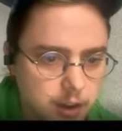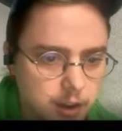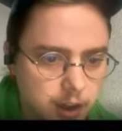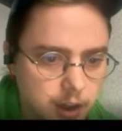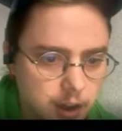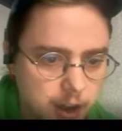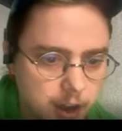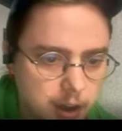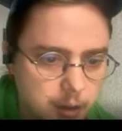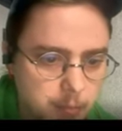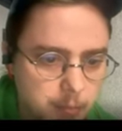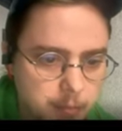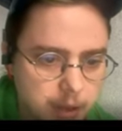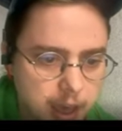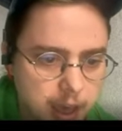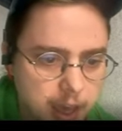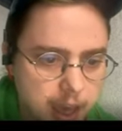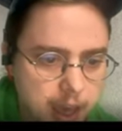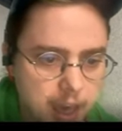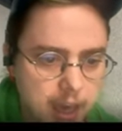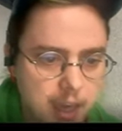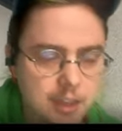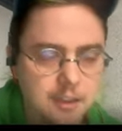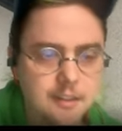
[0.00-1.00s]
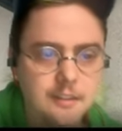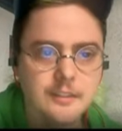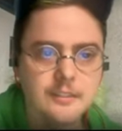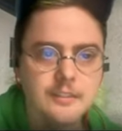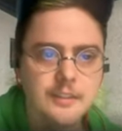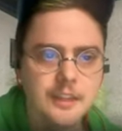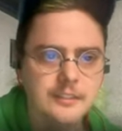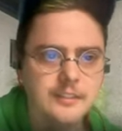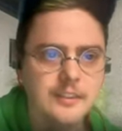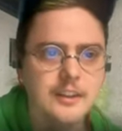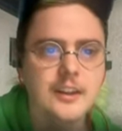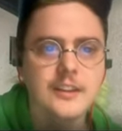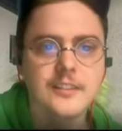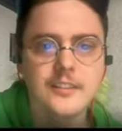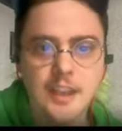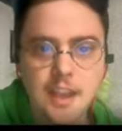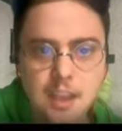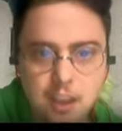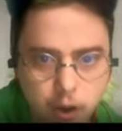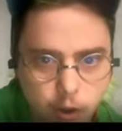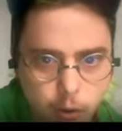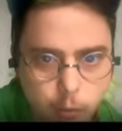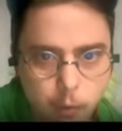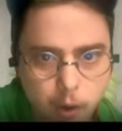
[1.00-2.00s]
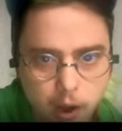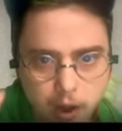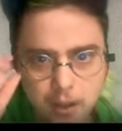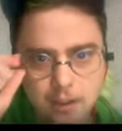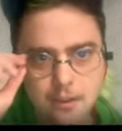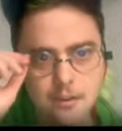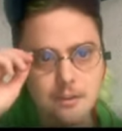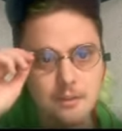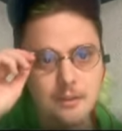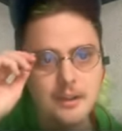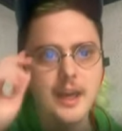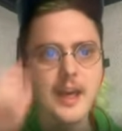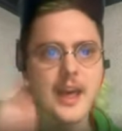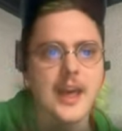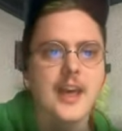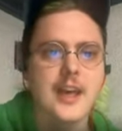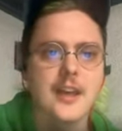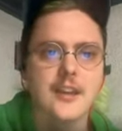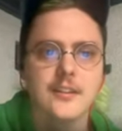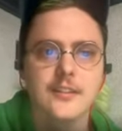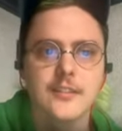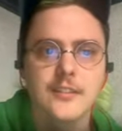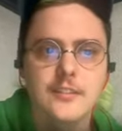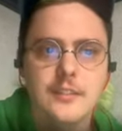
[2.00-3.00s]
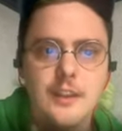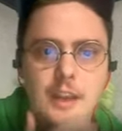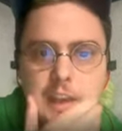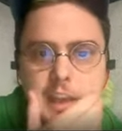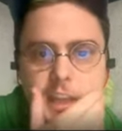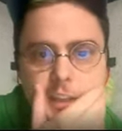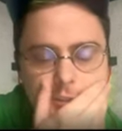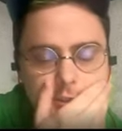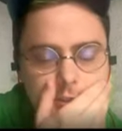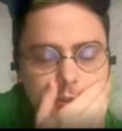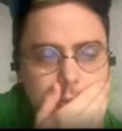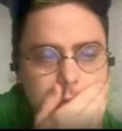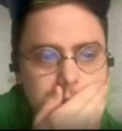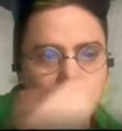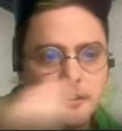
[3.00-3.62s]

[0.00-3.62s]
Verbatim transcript: that, um, and yeah. that's going to take a while, as as